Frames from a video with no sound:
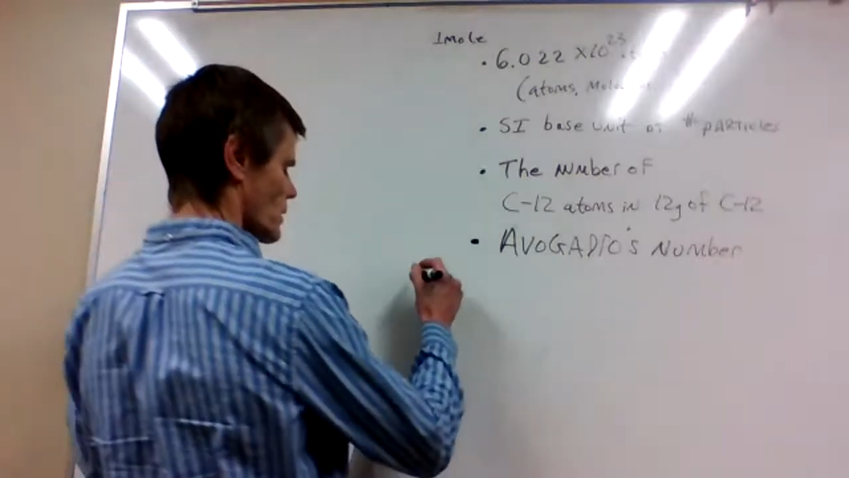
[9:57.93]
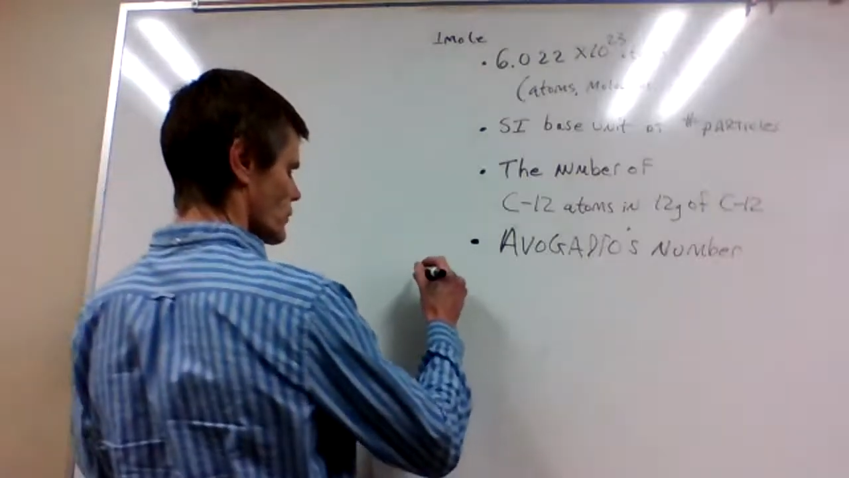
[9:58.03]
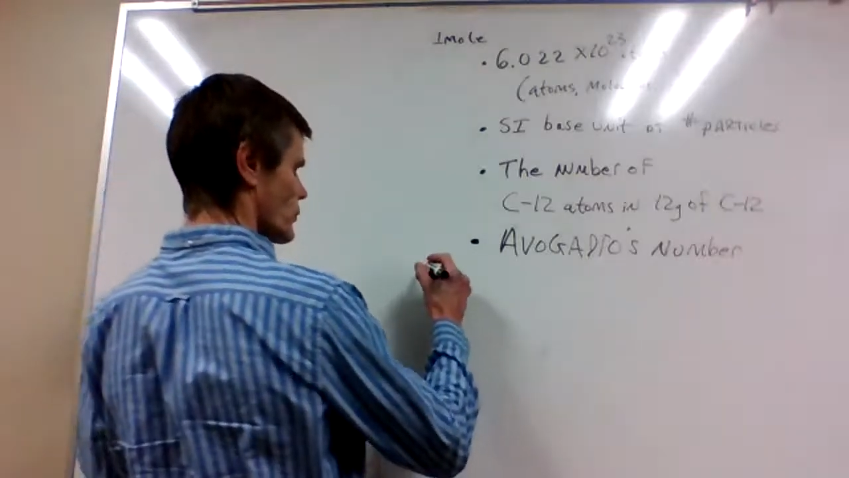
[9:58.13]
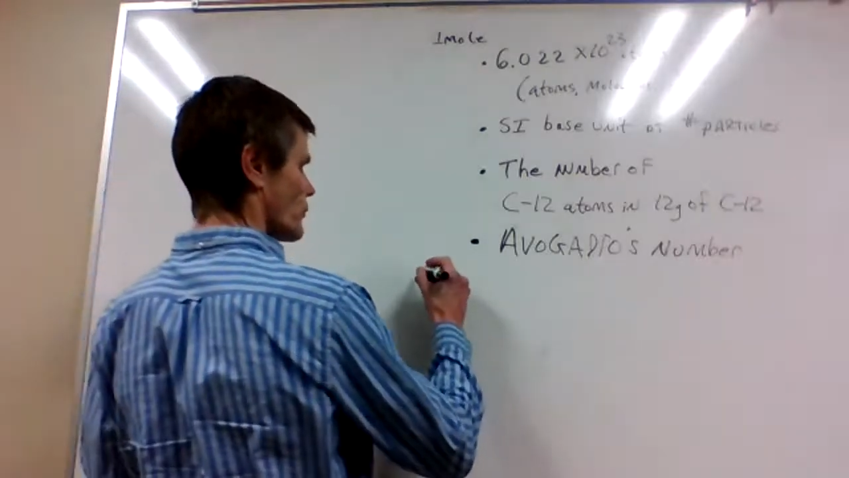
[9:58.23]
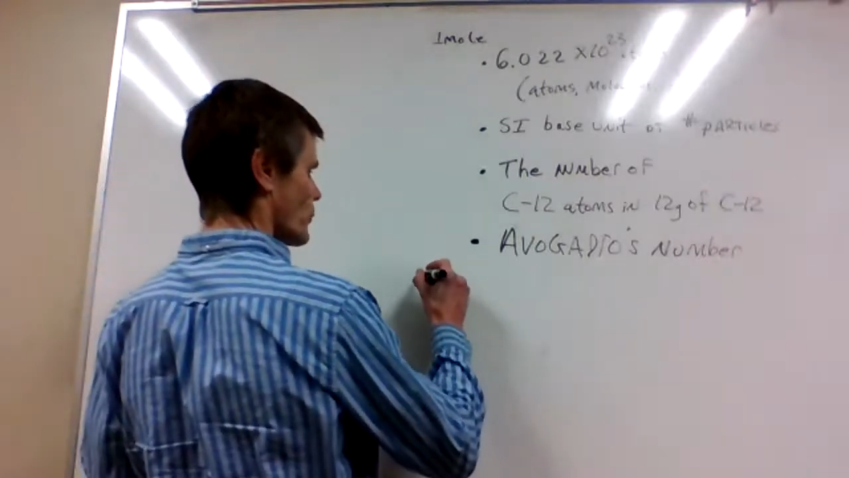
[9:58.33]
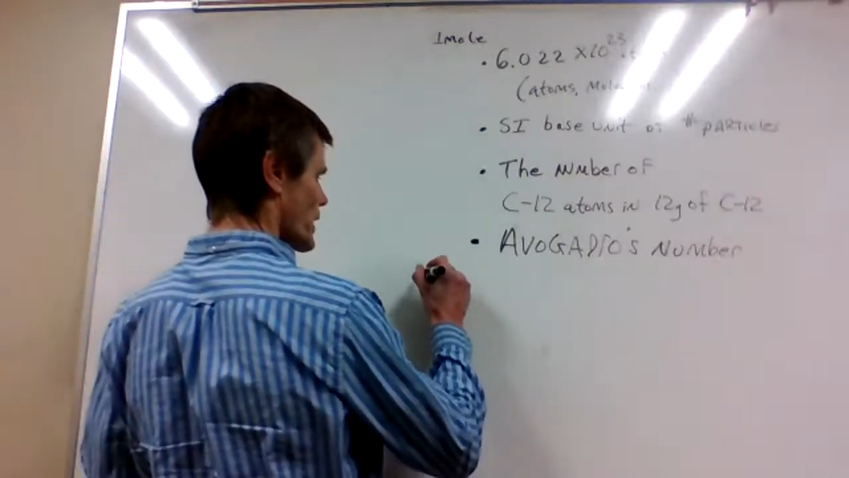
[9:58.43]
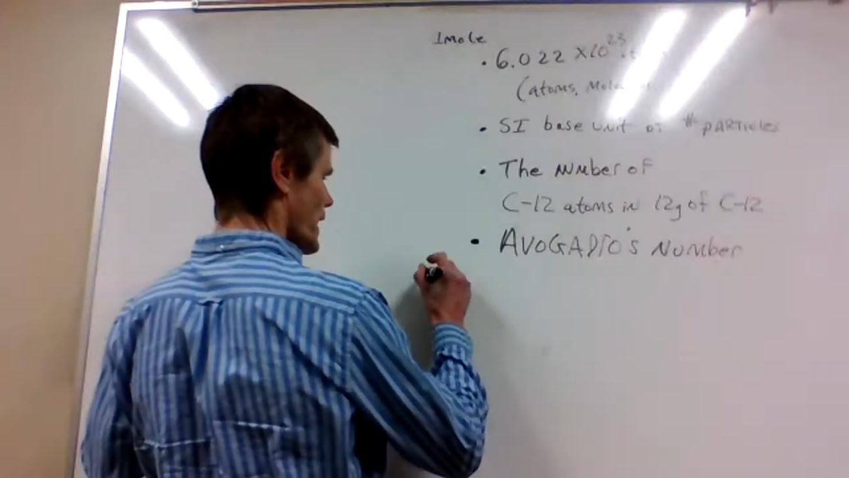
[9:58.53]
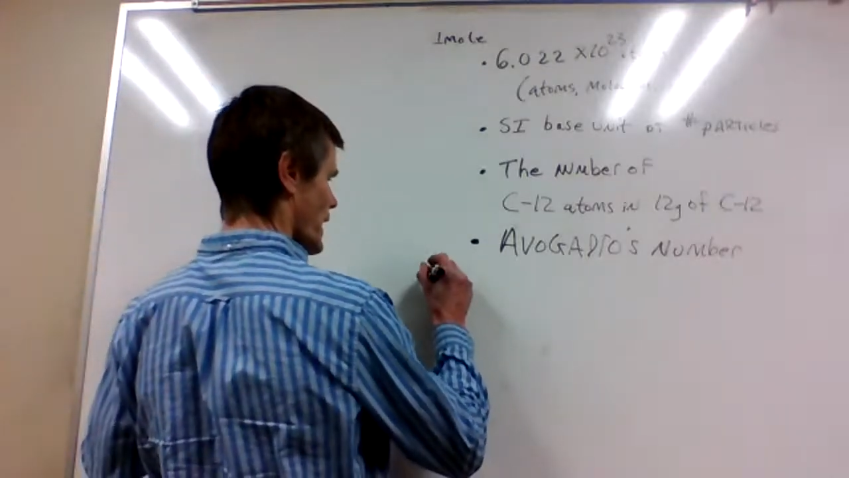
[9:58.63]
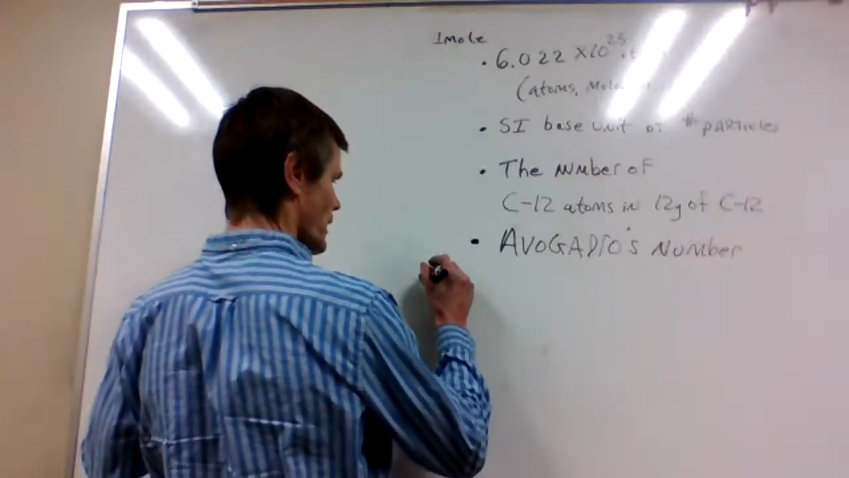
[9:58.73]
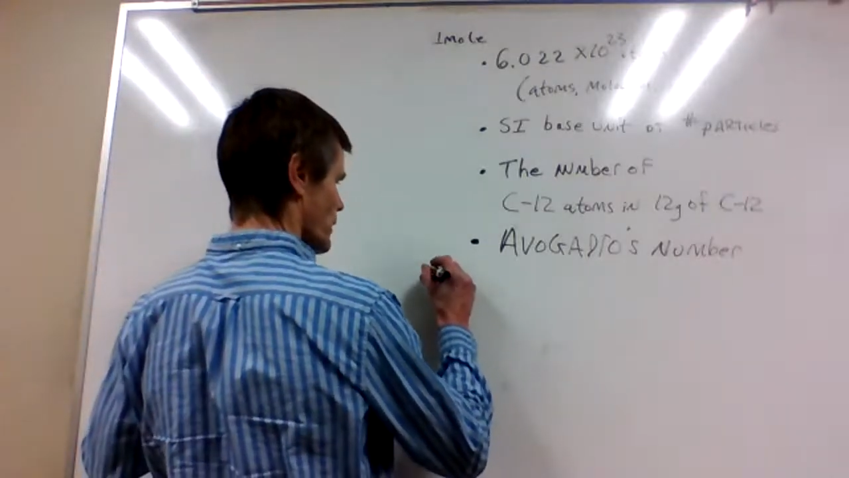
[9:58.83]
So if we
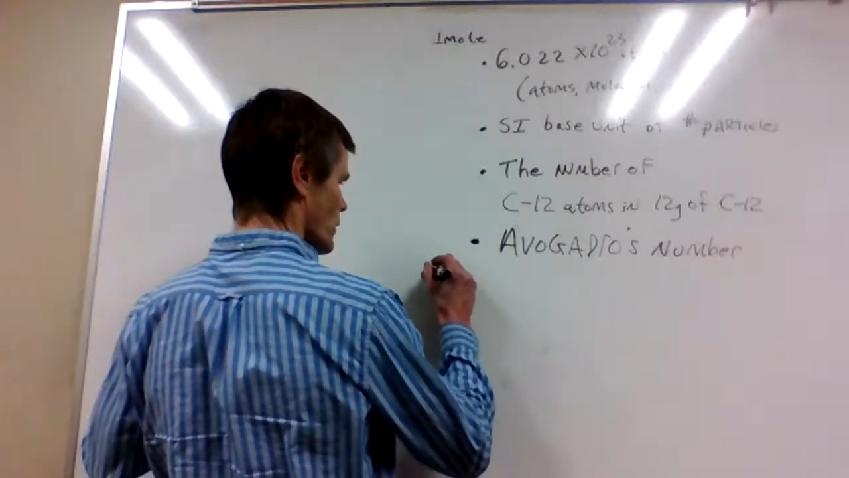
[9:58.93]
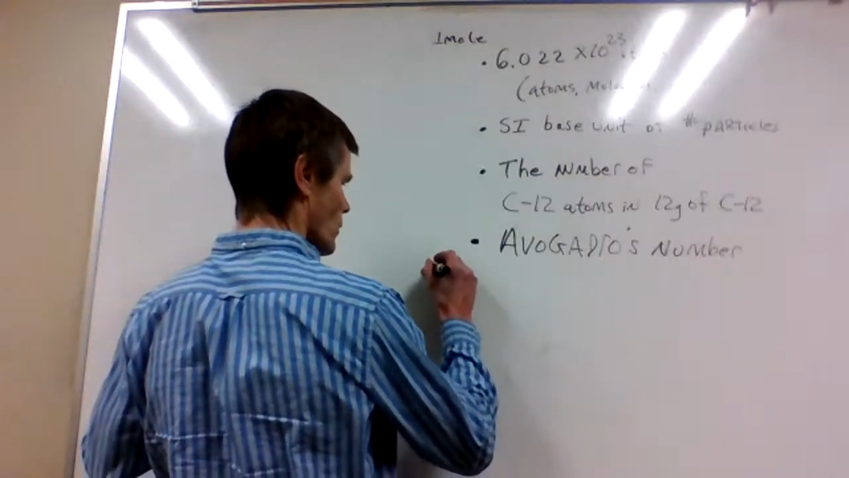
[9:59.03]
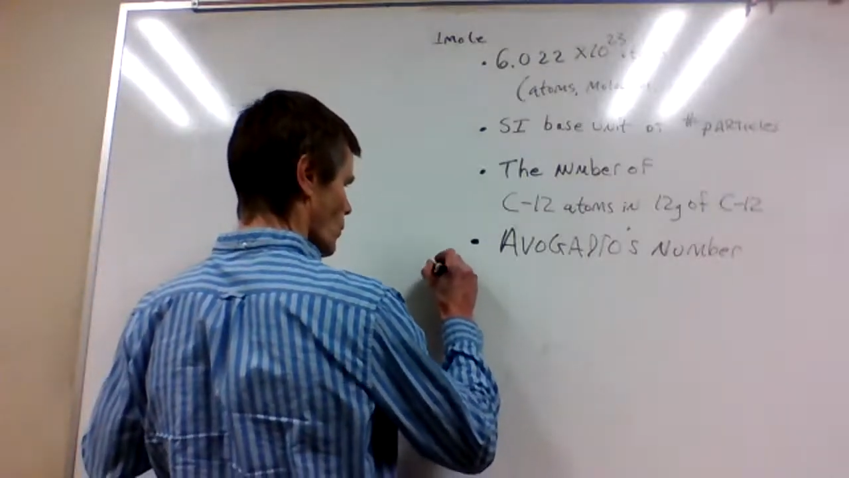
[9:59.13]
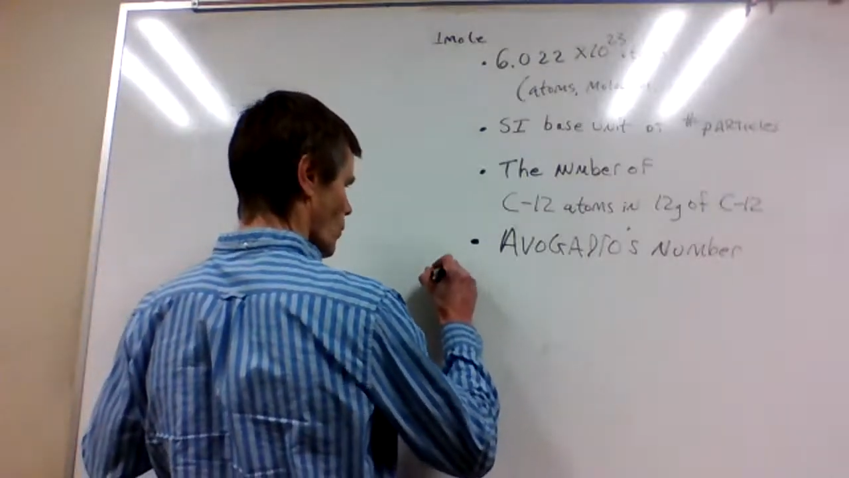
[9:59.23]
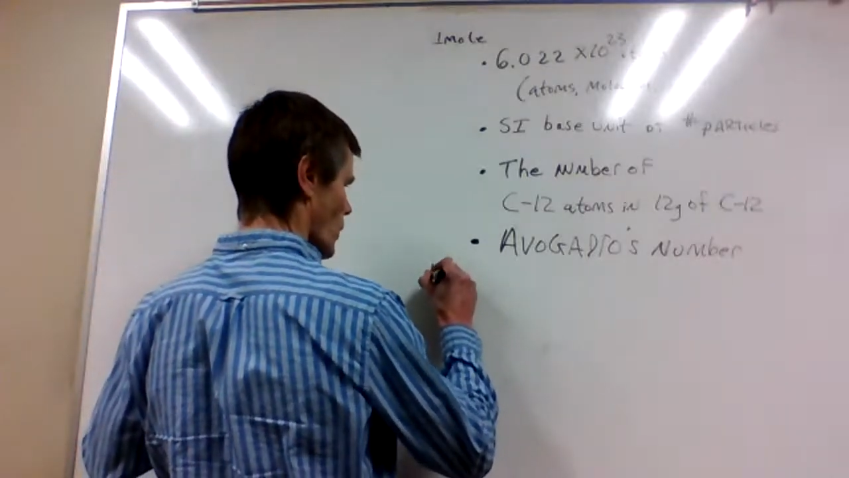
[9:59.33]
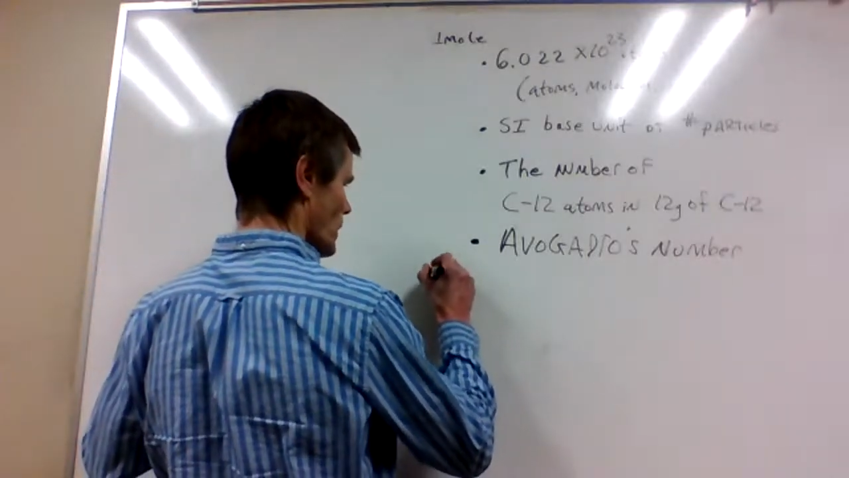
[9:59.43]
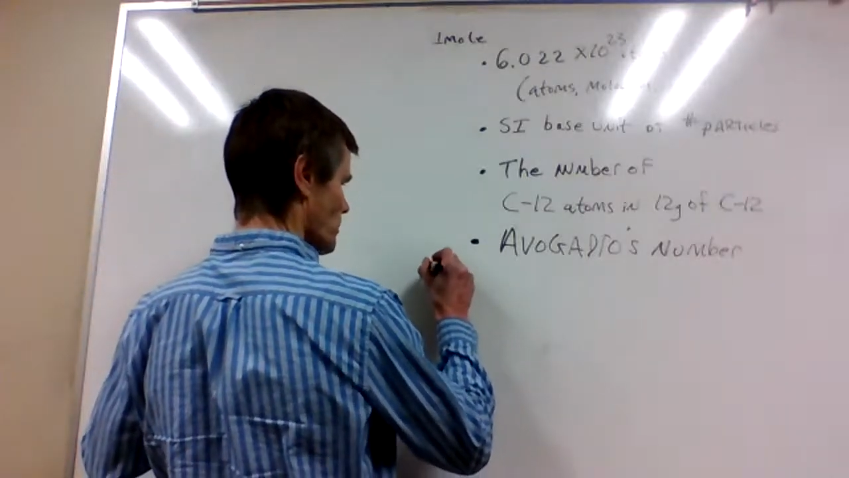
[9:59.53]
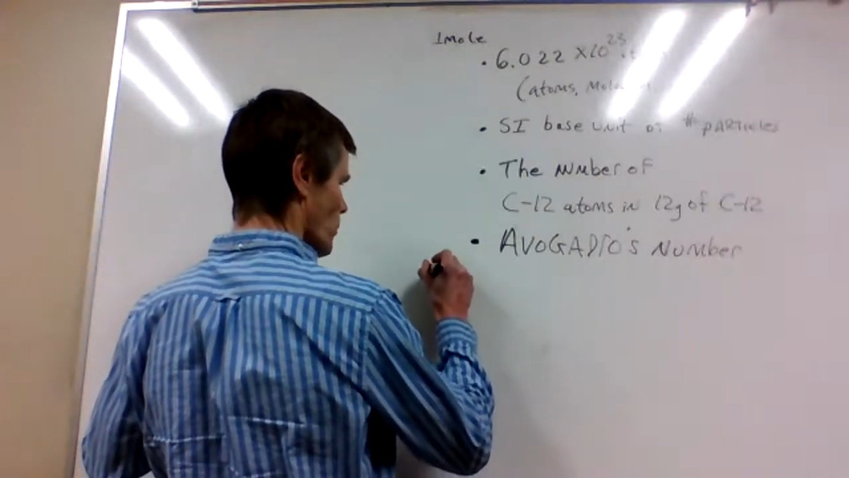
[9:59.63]
had one